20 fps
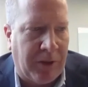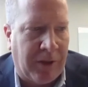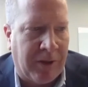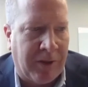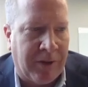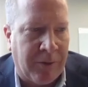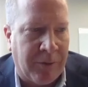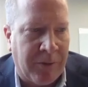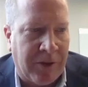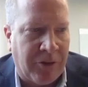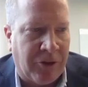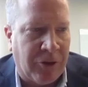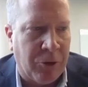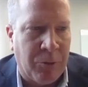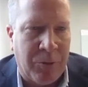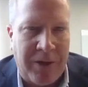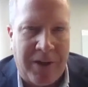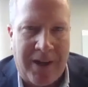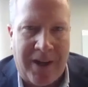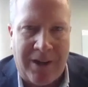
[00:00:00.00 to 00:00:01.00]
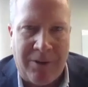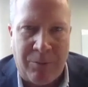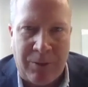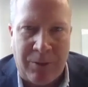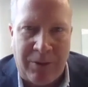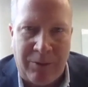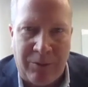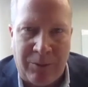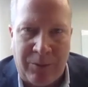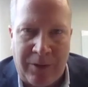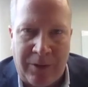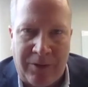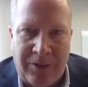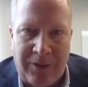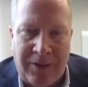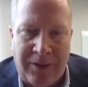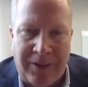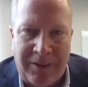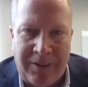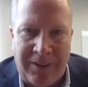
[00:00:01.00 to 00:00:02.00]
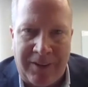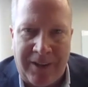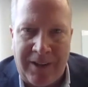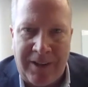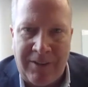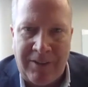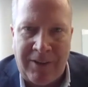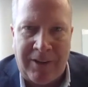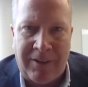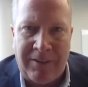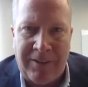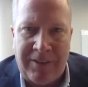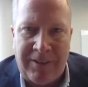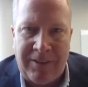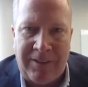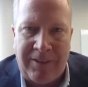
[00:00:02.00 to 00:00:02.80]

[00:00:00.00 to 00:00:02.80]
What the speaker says: issue we had with getting the